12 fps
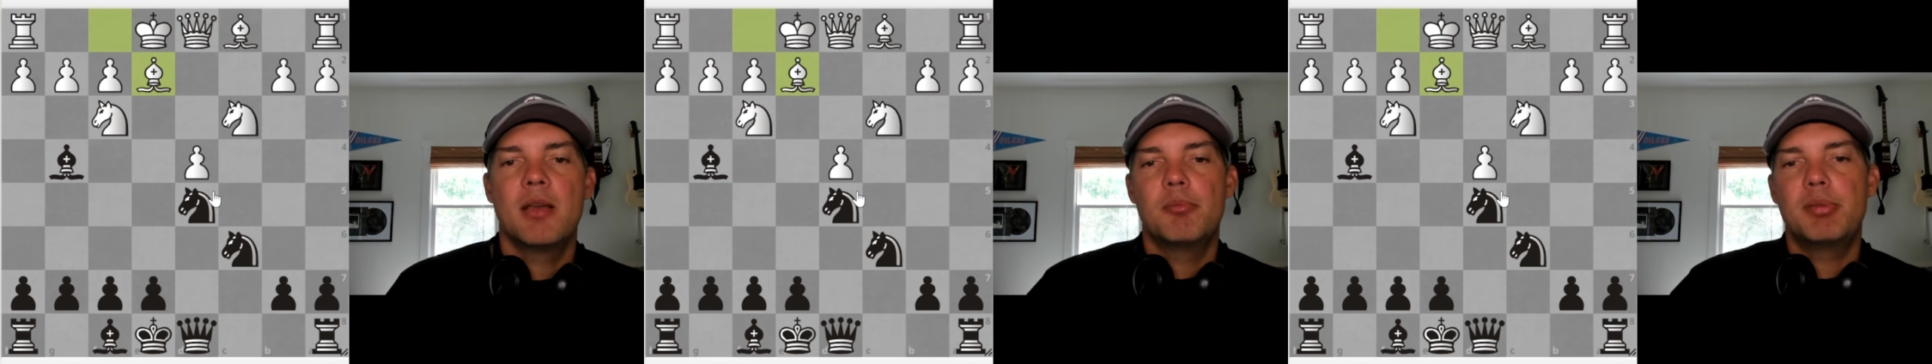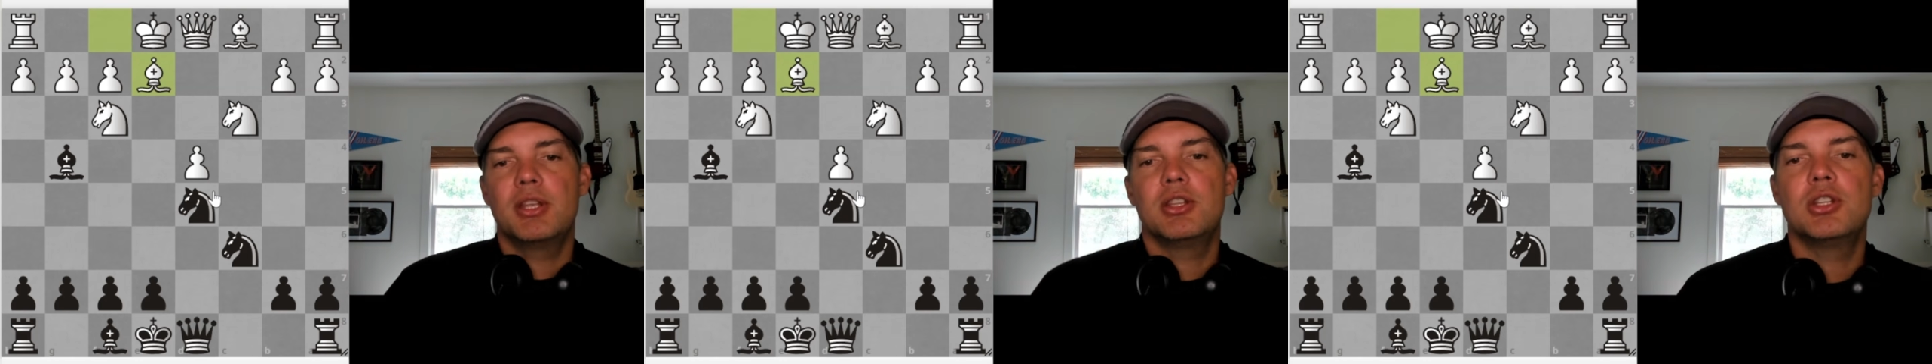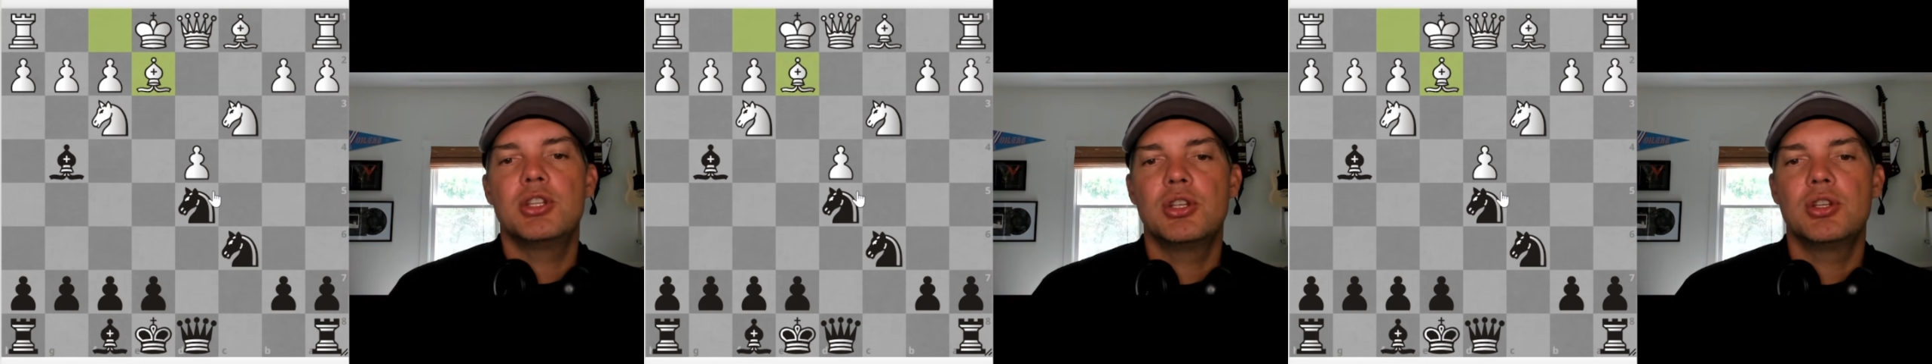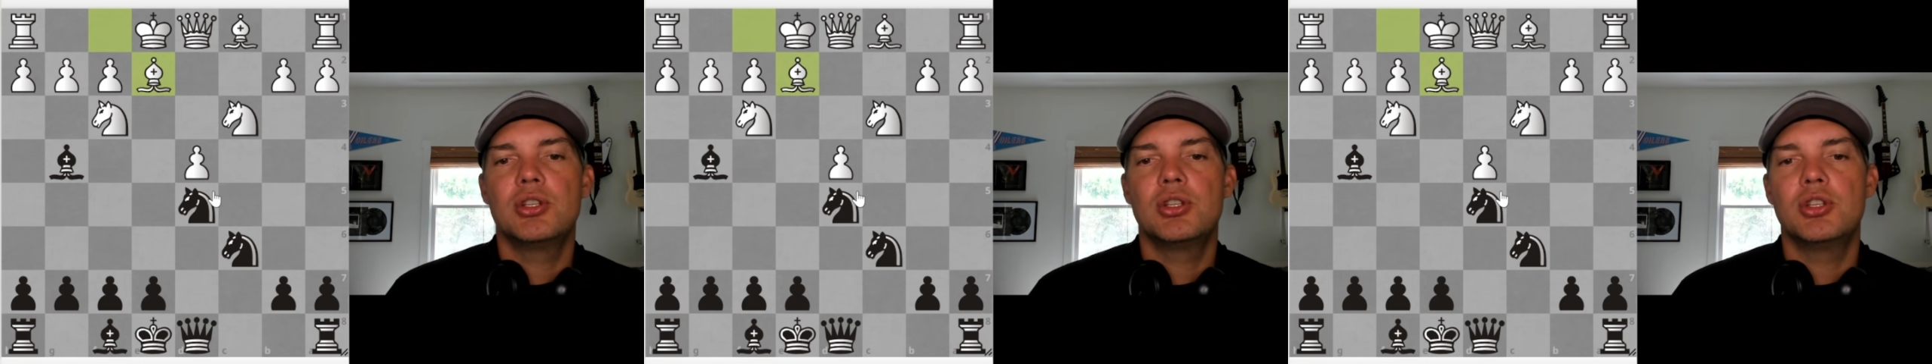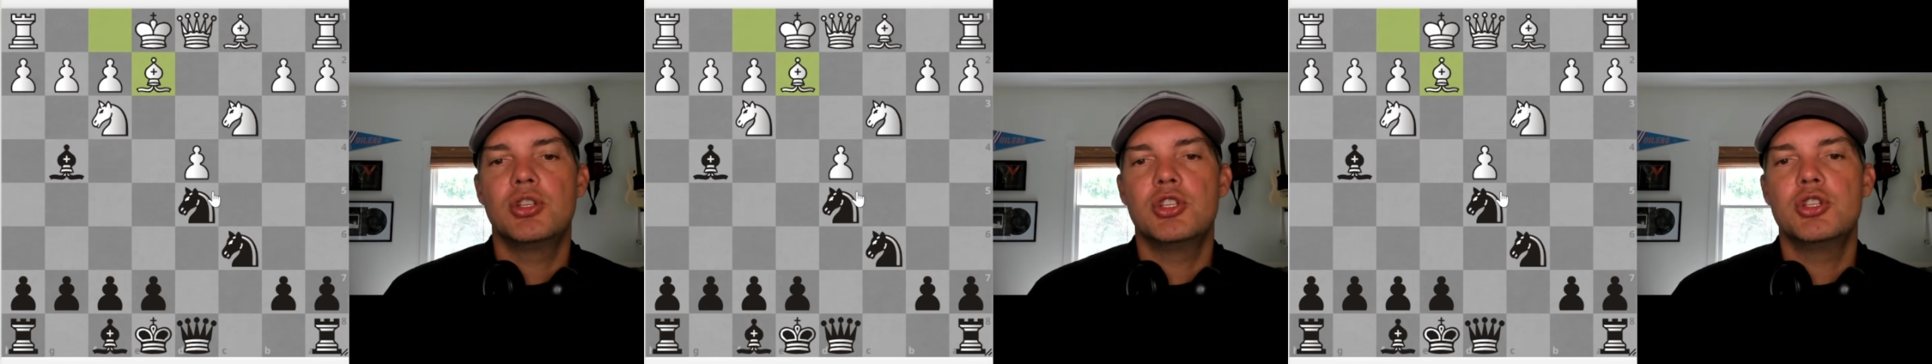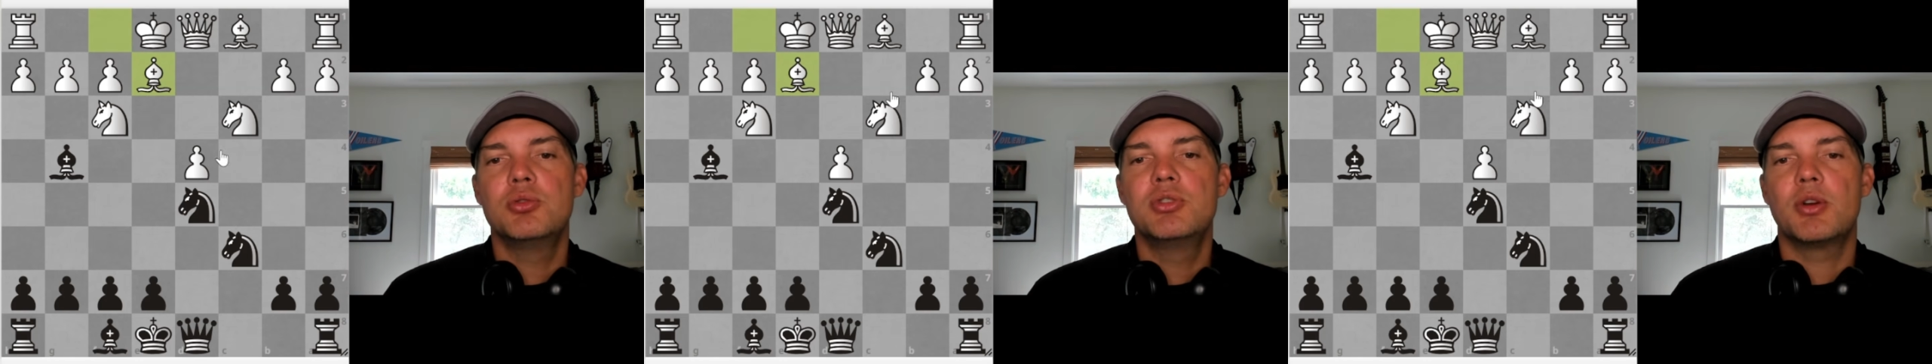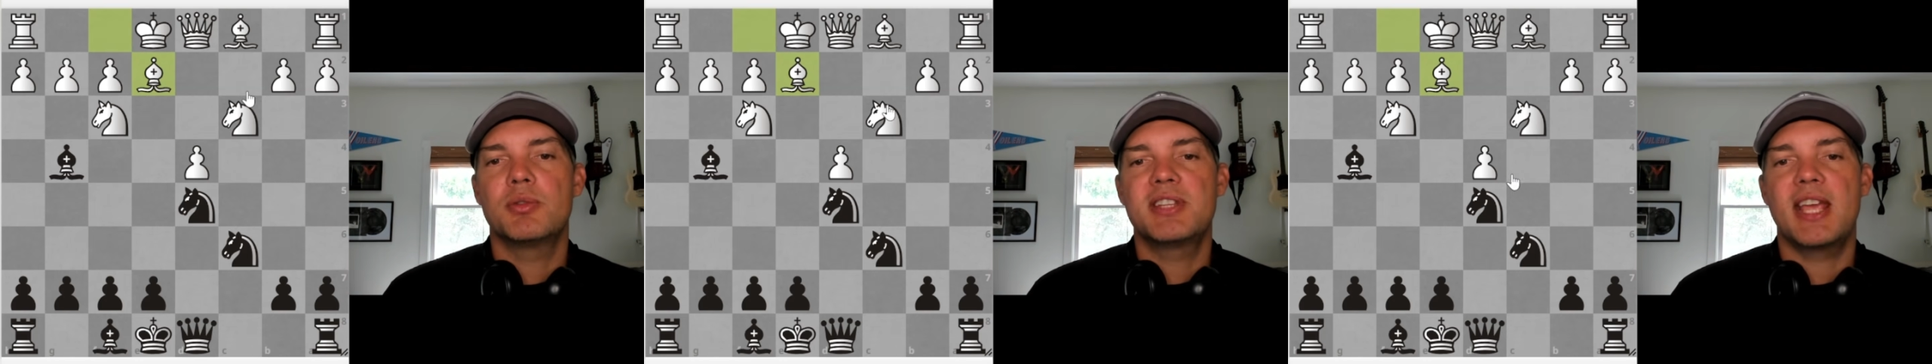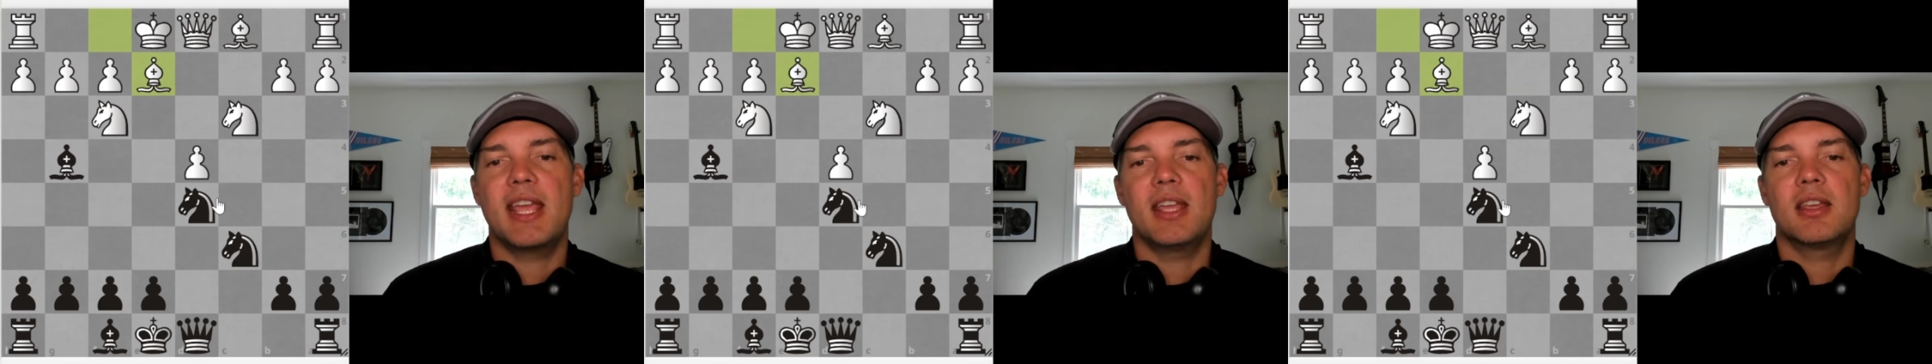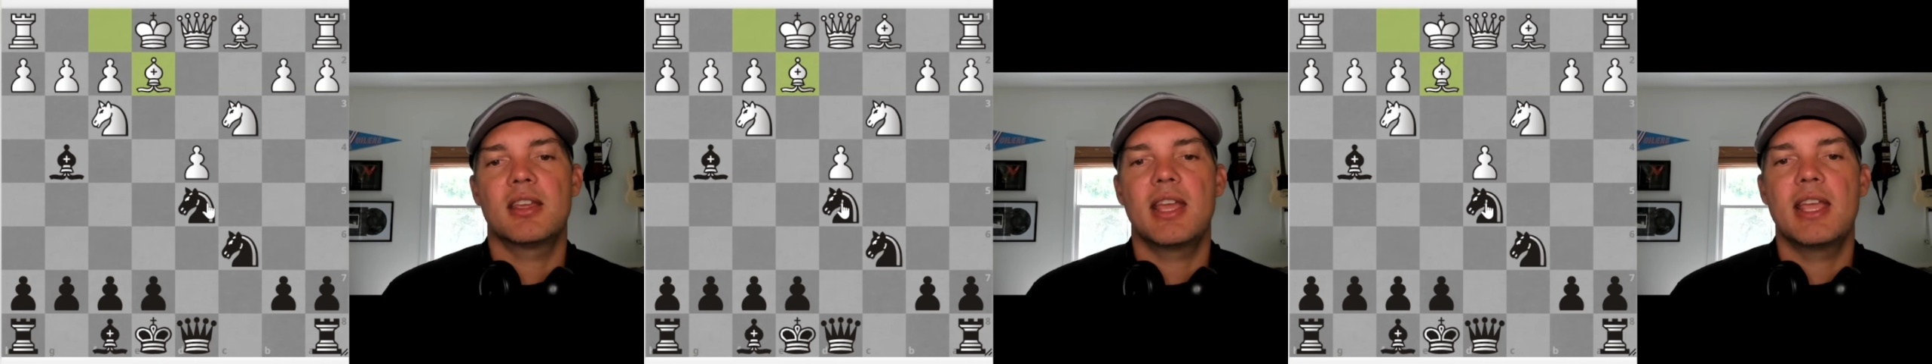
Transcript: but you don't take.